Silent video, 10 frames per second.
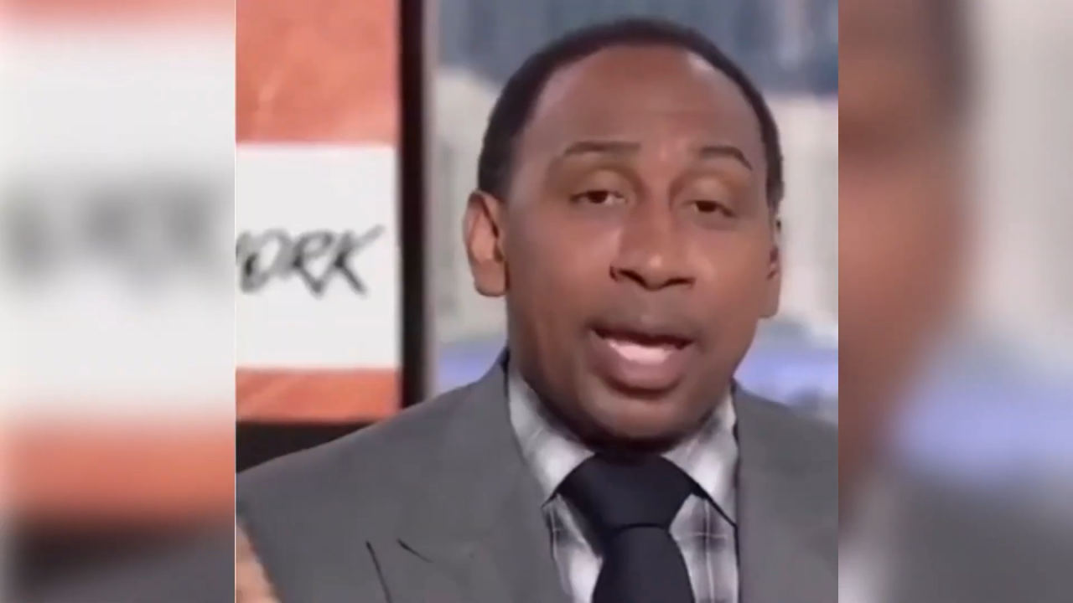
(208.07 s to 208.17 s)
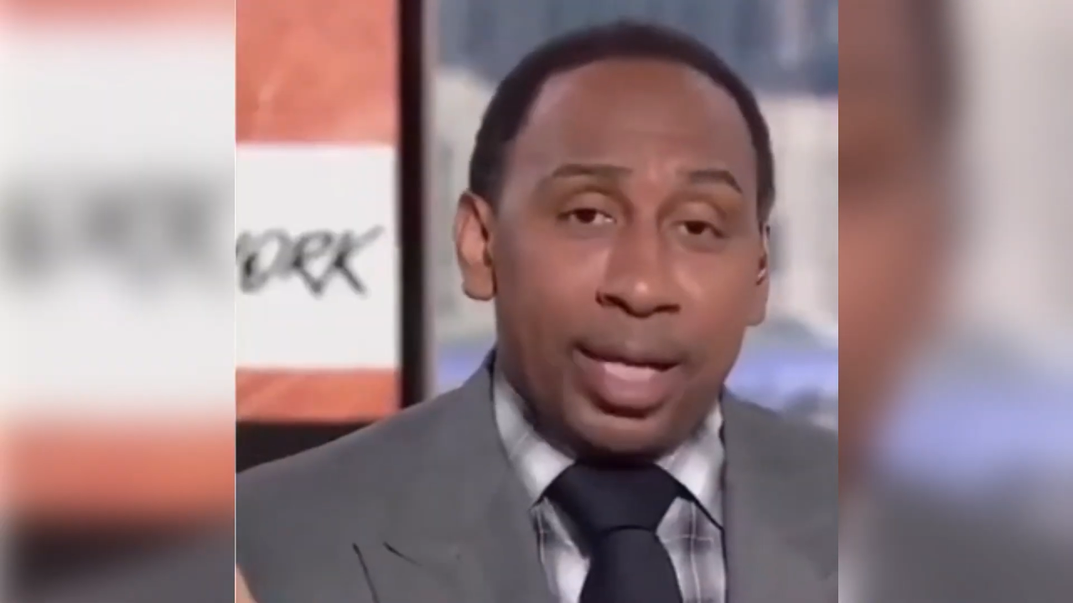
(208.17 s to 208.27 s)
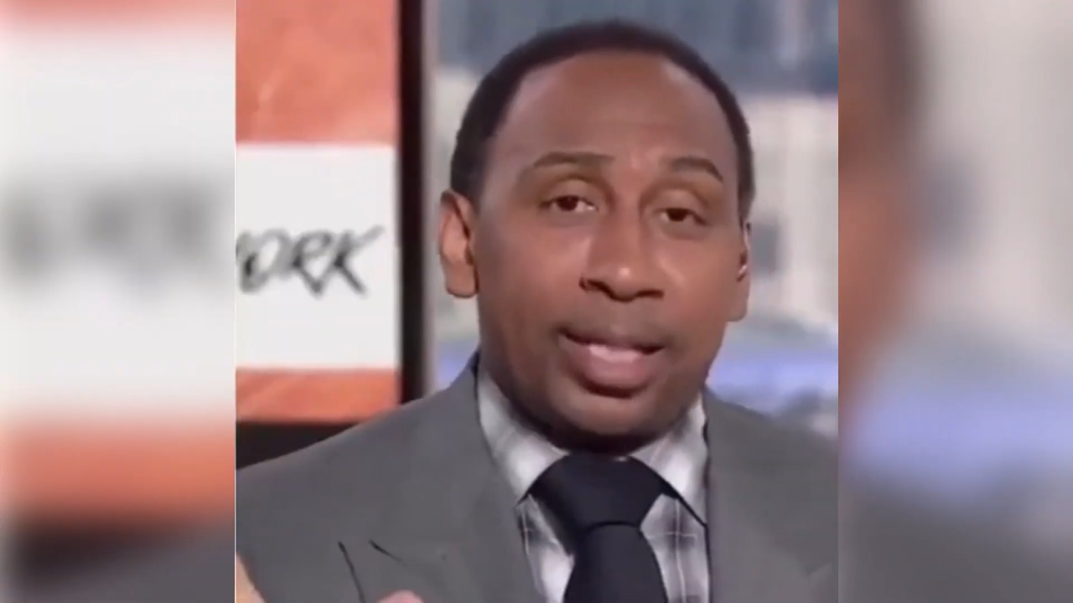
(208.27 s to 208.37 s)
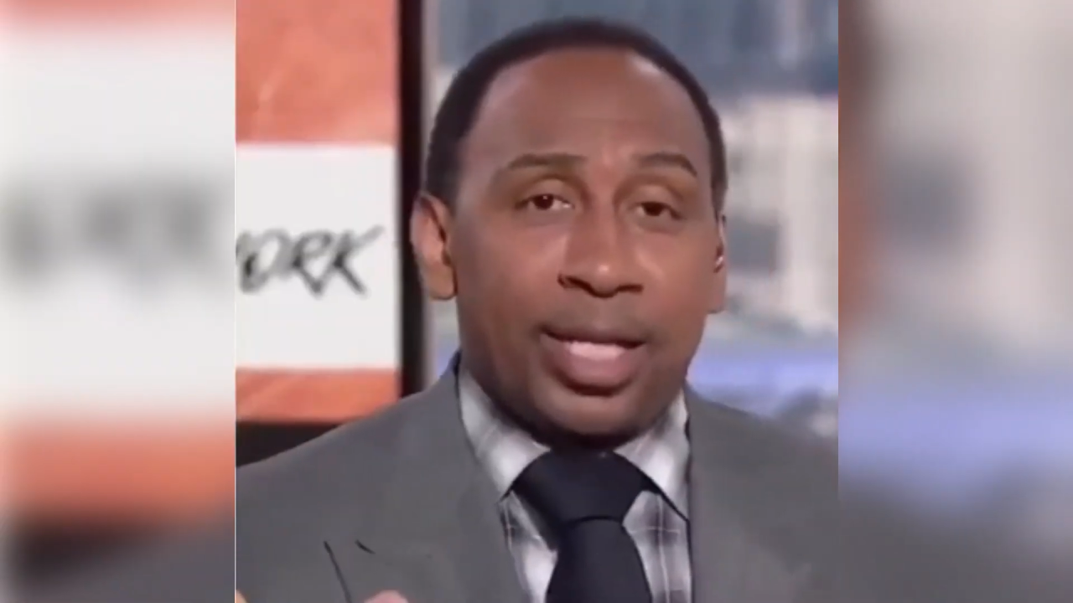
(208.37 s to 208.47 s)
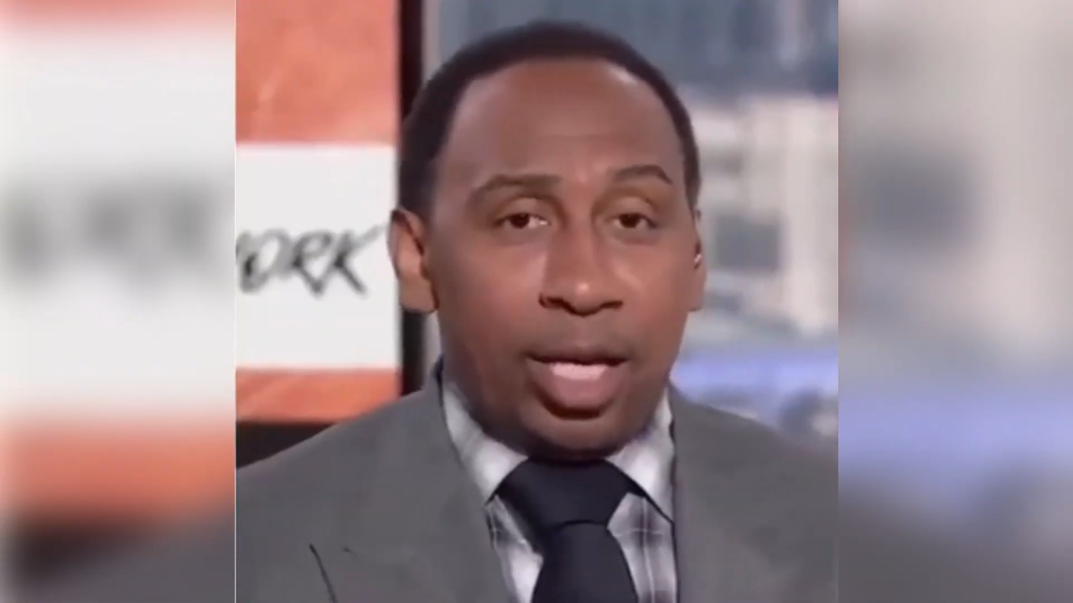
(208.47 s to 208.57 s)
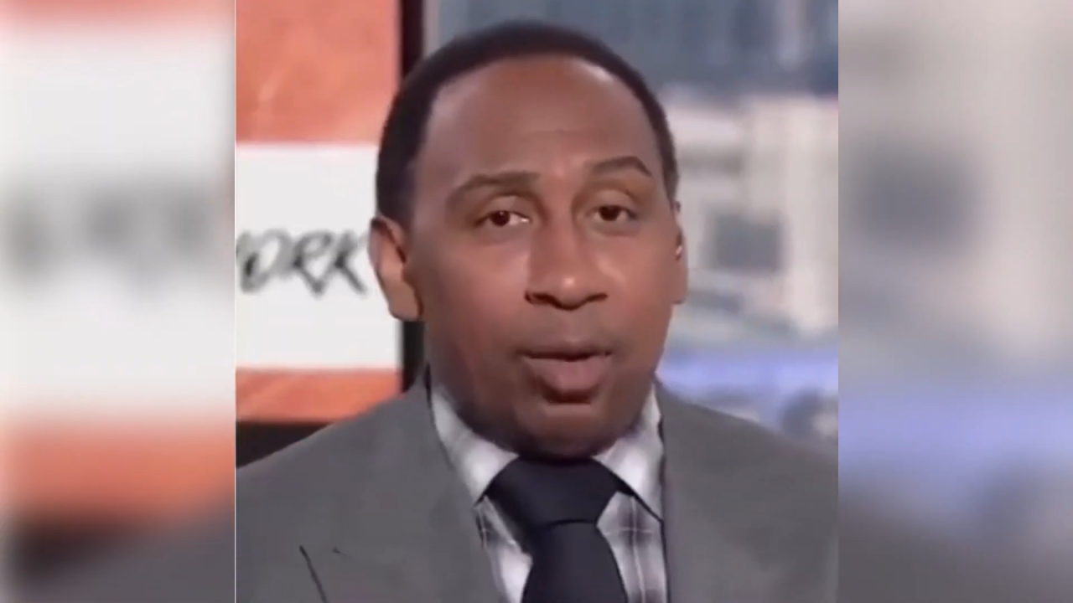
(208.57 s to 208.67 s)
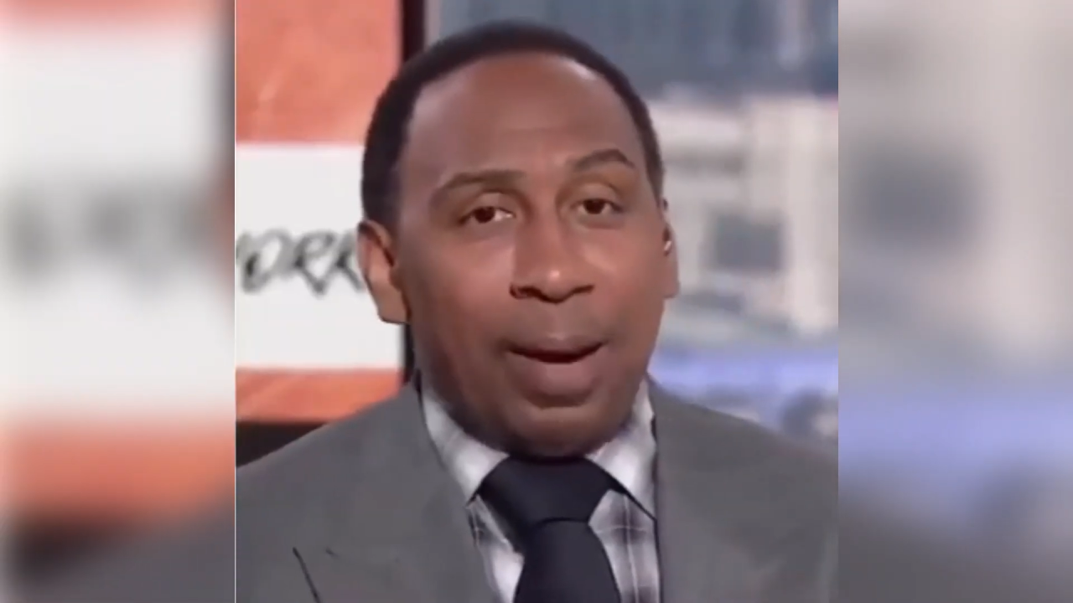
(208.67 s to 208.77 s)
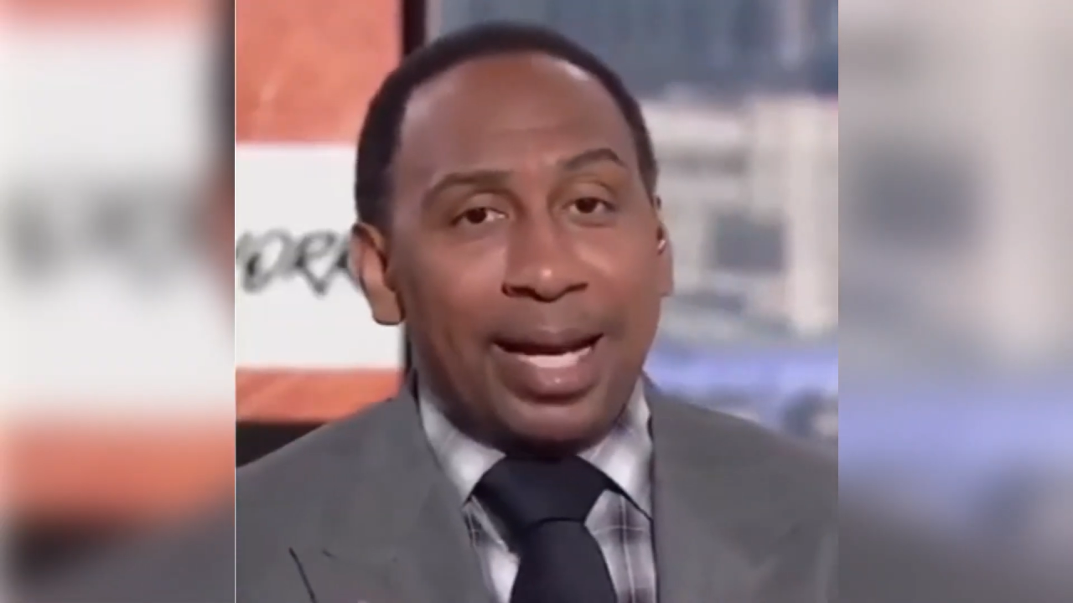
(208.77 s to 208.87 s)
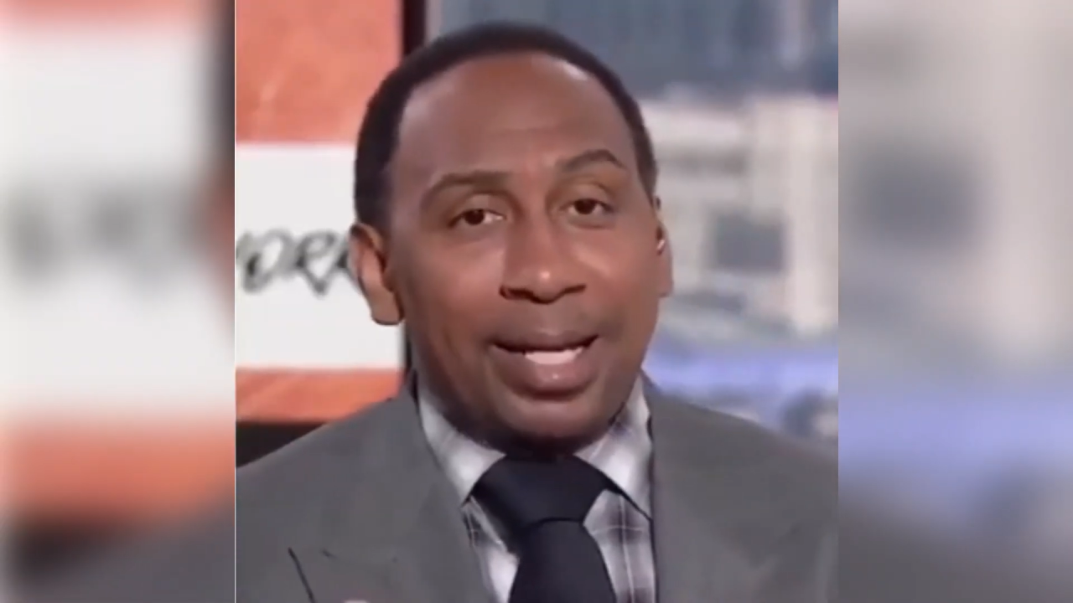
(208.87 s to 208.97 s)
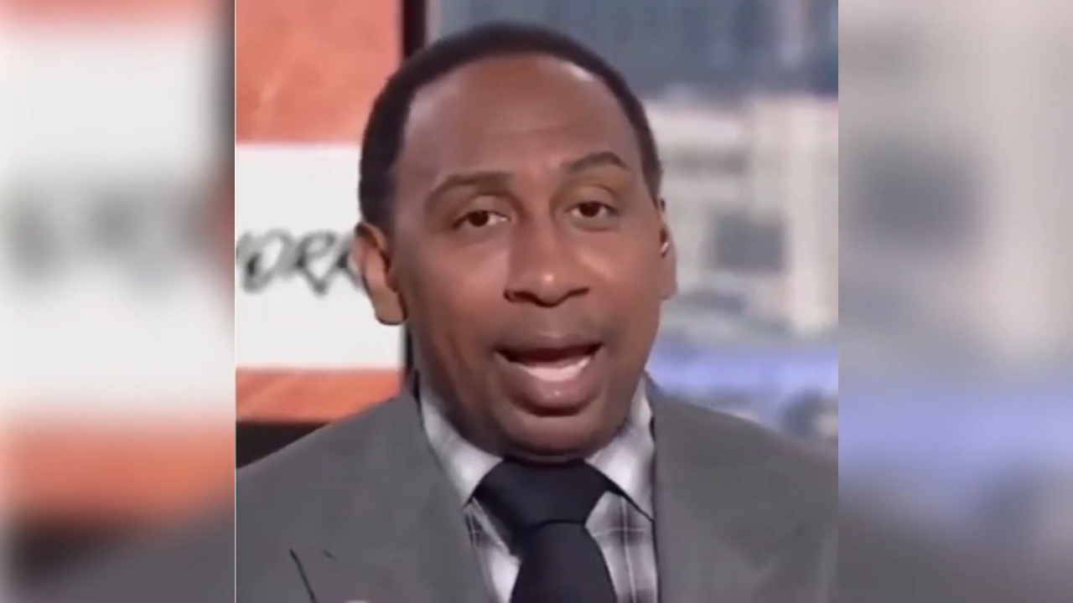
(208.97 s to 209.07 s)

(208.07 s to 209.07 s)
here to tell you right